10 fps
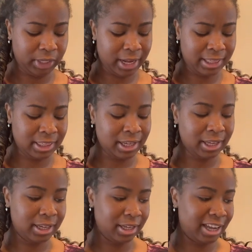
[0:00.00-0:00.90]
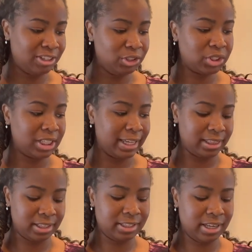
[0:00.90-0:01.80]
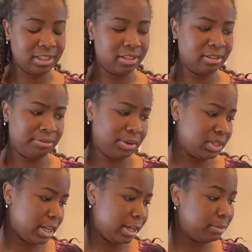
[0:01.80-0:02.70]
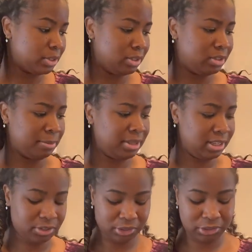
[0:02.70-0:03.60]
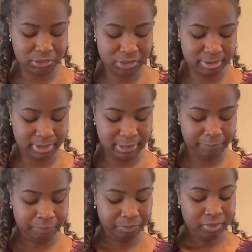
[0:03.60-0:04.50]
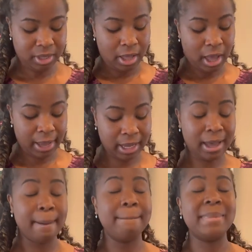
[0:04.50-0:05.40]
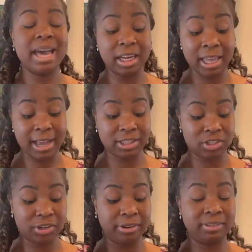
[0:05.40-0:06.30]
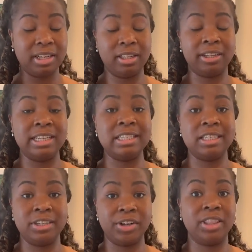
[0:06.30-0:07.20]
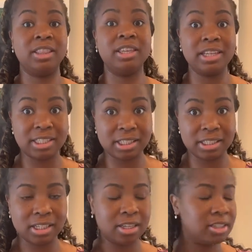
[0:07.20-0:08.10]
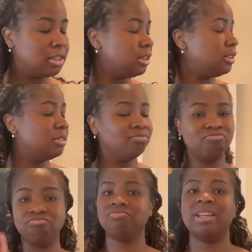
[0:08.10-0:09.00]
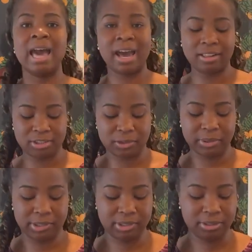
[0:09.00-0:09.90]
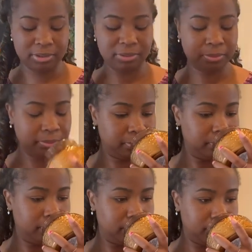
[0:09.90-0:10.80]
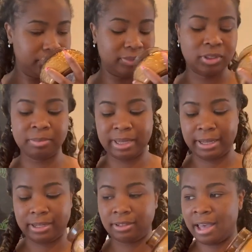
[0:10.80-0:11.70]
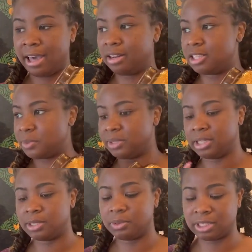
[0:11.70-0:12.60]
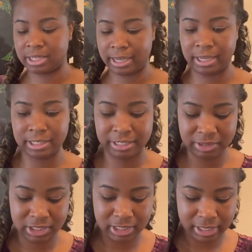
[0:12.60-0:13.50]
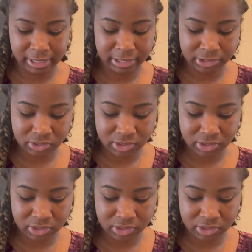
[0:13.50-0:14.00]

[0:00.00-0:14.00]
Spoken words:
I think I usually get the scents in the fall time, so some of these are new to me. I got Madagascar Vanilla and Cedar. This, out of this world. Oh my God, out of this world. This will stay downstairs.